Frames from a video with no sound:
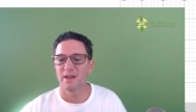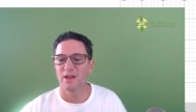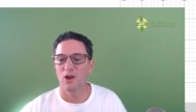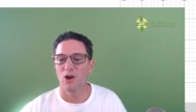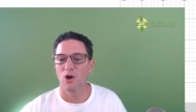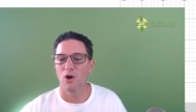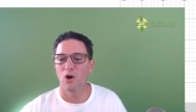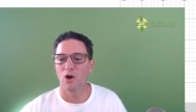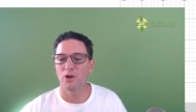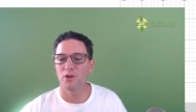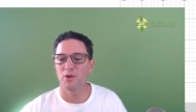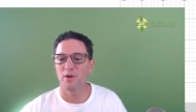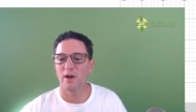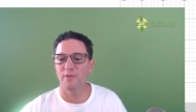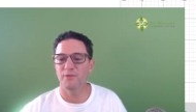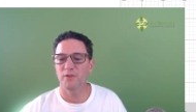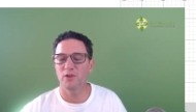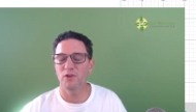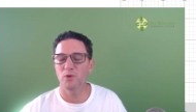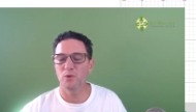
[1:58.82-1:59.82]
all you have
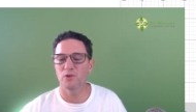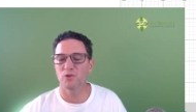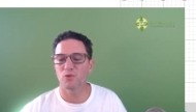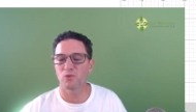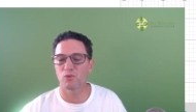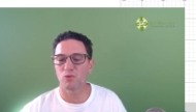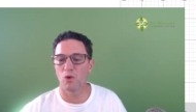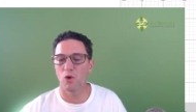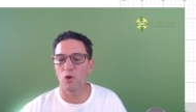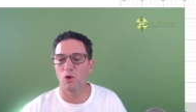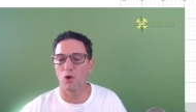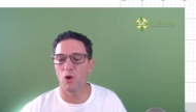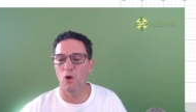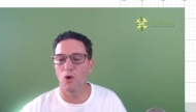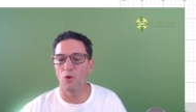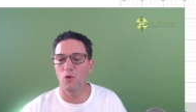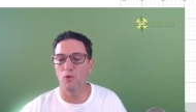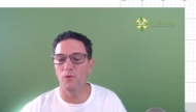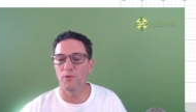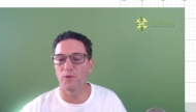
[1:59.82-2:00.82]
to do is roll
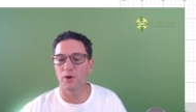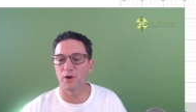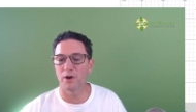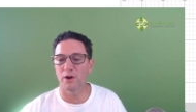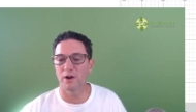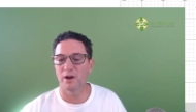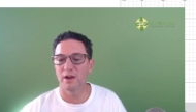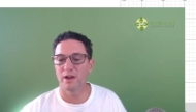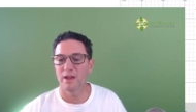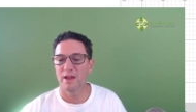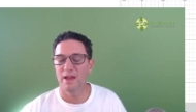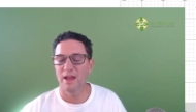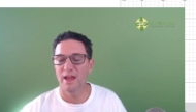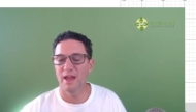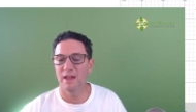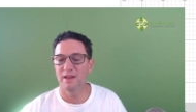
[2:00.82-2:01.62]
over and